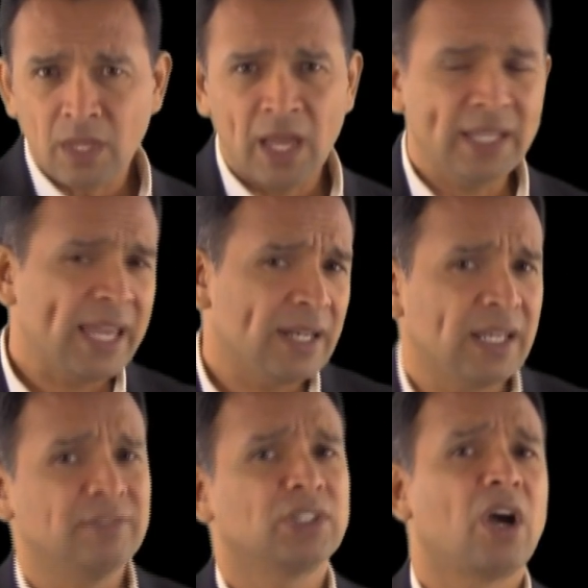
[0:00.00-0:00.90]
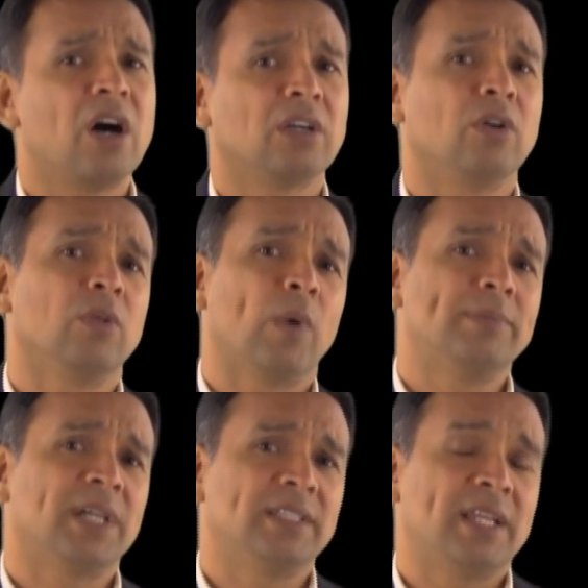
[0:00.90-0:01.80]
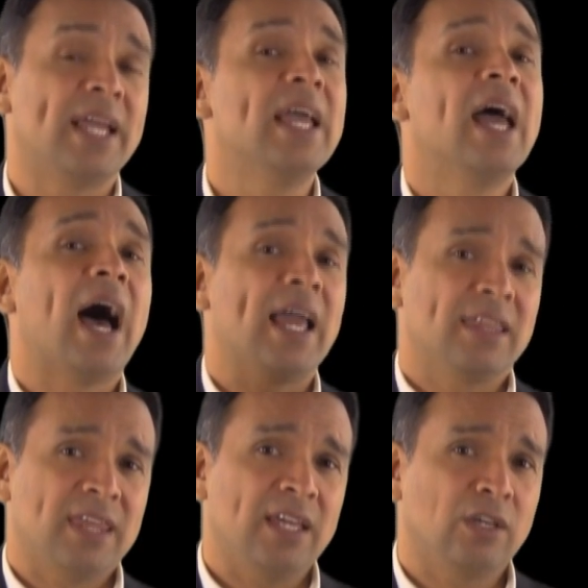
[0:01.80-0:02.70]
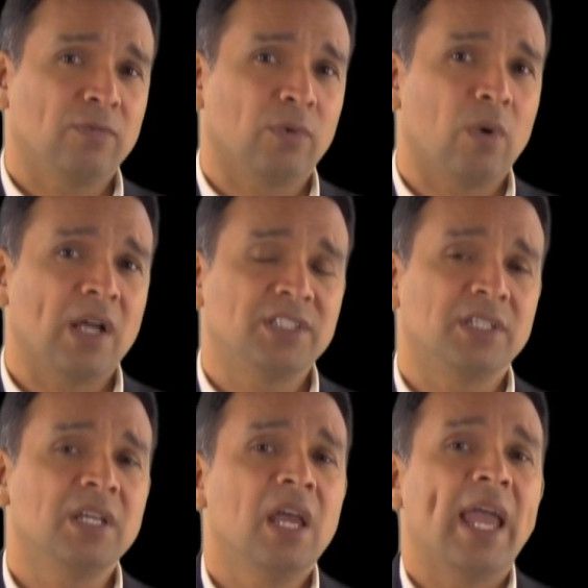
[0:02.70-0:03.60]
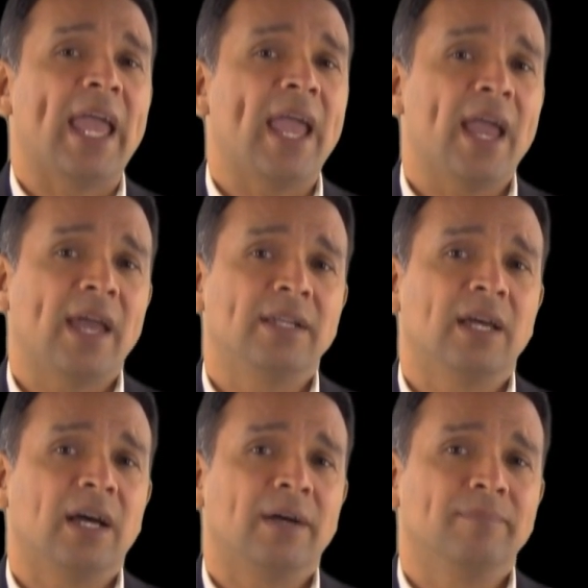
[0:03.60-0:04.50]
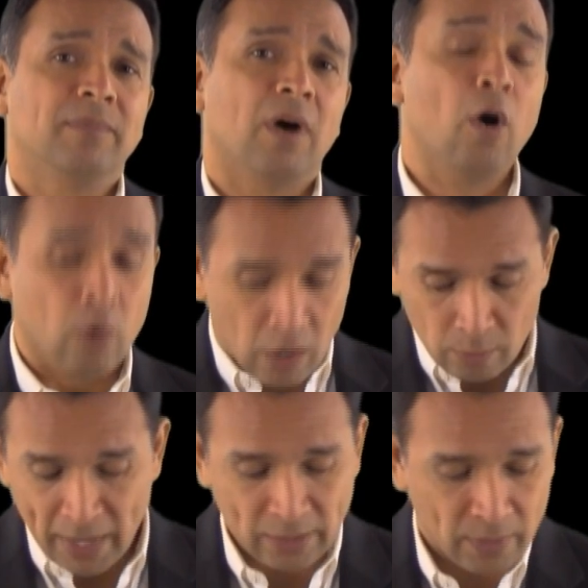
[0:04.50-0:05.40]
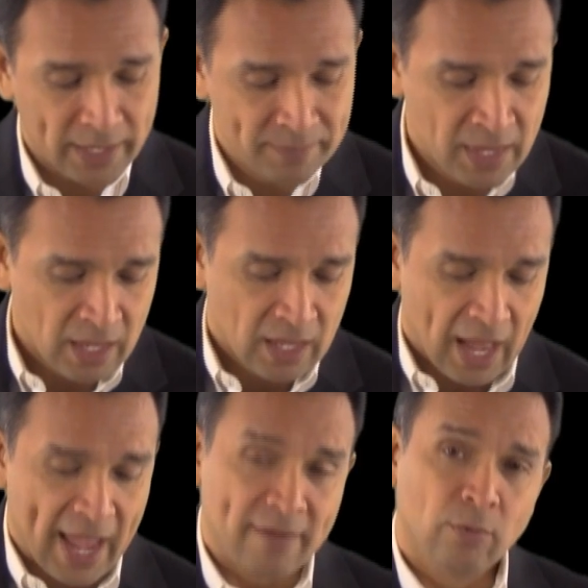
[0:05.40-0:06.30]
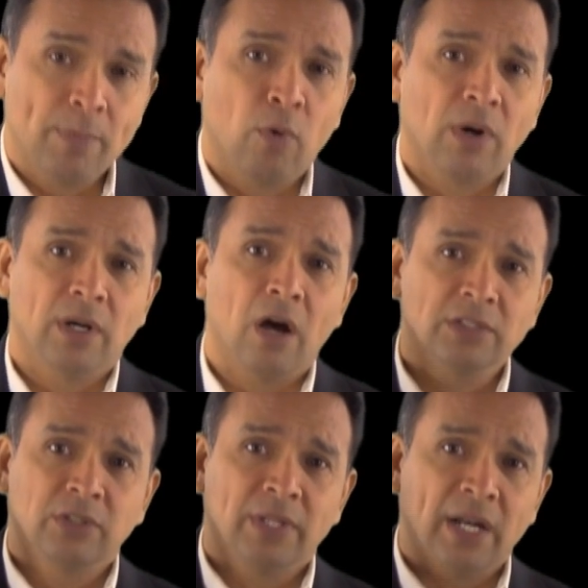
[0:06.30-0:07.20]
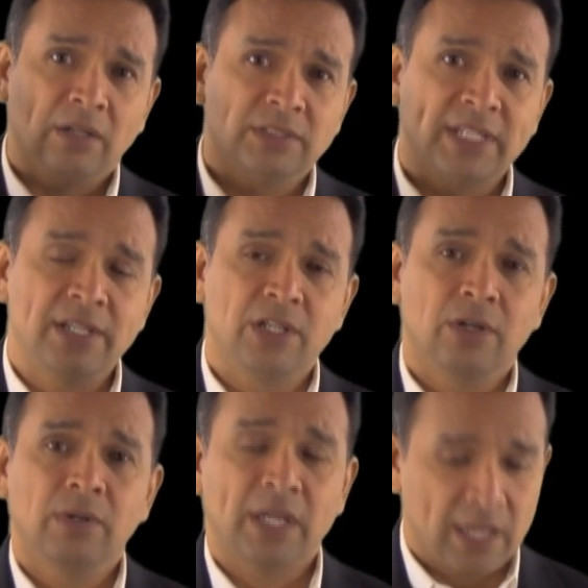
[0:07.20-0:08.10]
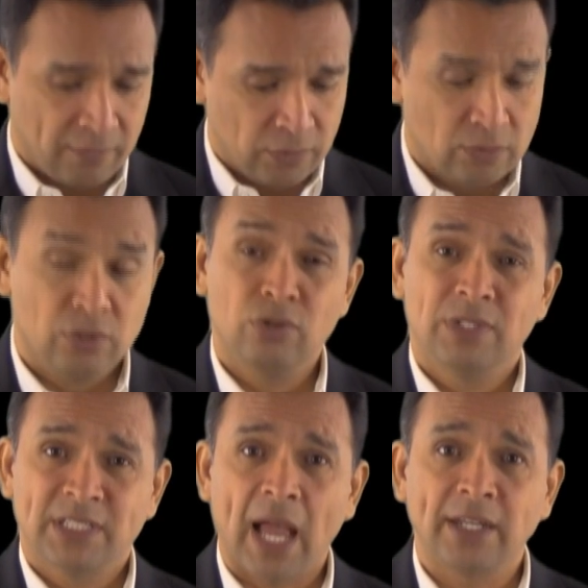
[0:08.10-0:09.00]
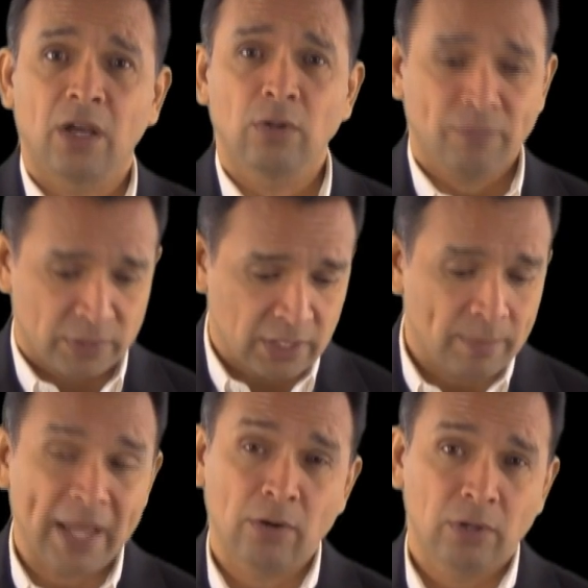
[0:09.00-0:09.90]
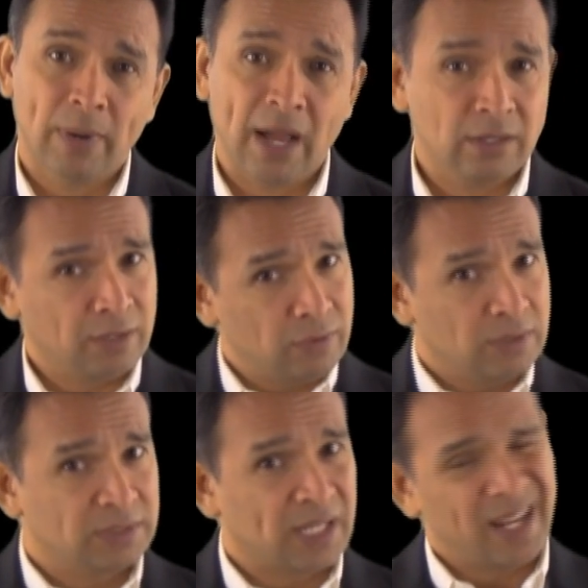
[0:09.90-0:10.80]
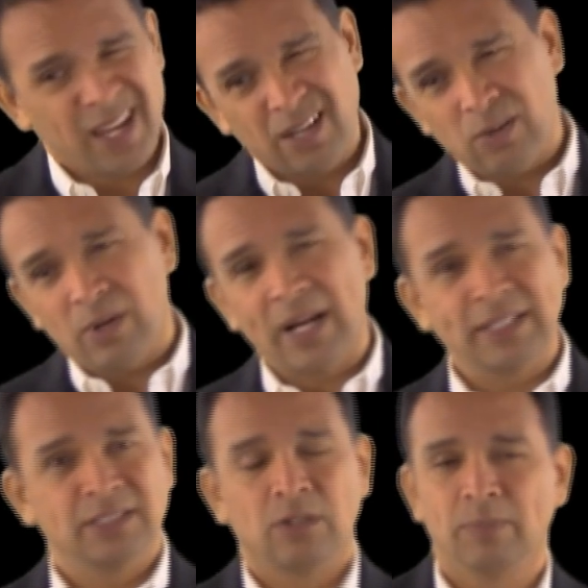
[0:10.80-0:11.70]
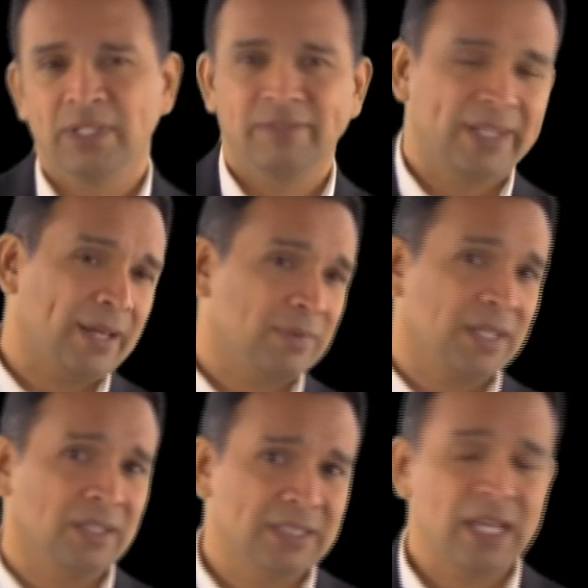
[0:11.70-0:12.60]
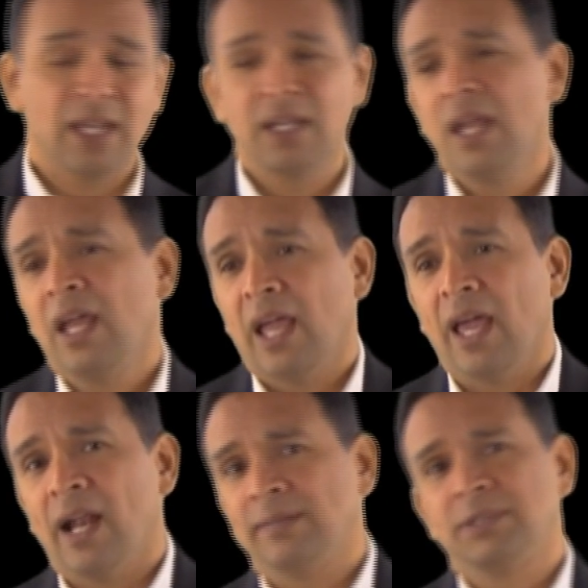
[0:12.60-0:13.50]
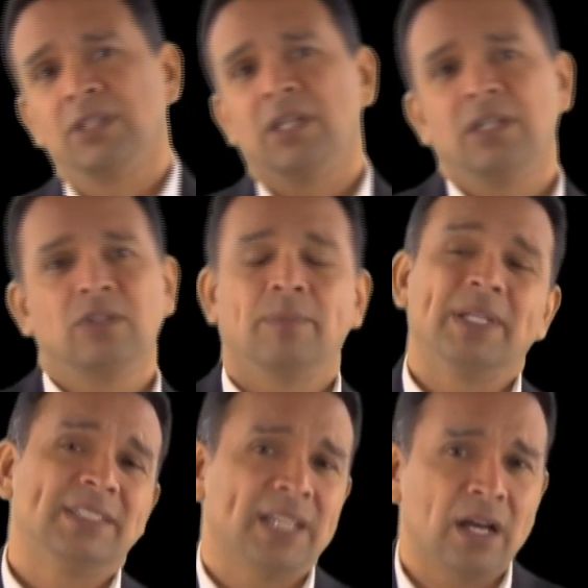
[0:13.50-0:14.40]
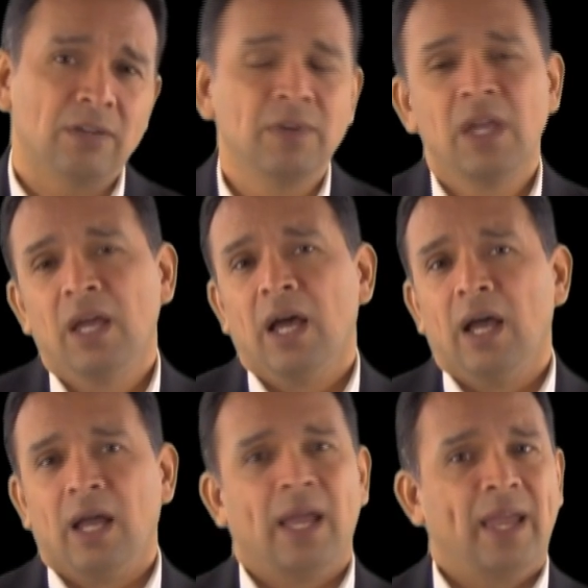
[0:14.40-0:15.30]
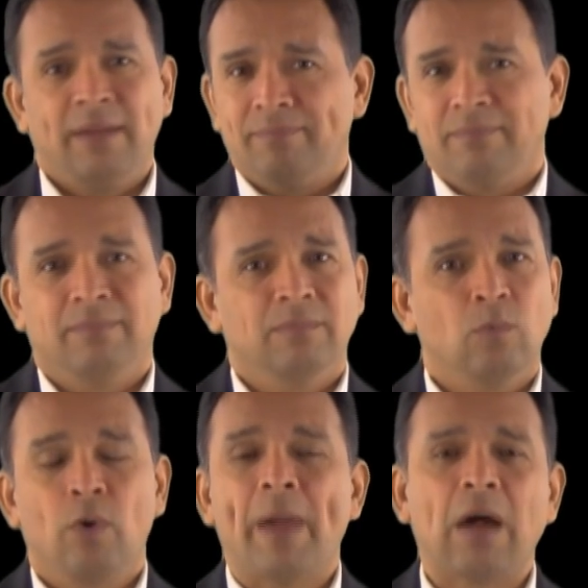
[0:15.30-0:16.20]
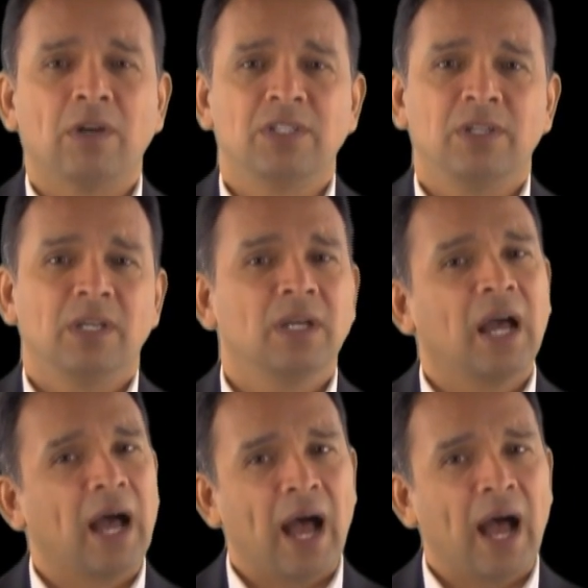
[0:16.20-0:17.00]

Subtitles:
again, give us a call. Go to the website today. I thank you for watching. And by the way, I have a report also that I'll send you if you do decide to go the for sale by owner route. If you just say, hey, you know what, I just don't believe a damn thing you said, and I'm still going to do it myself. Hey, more power to you.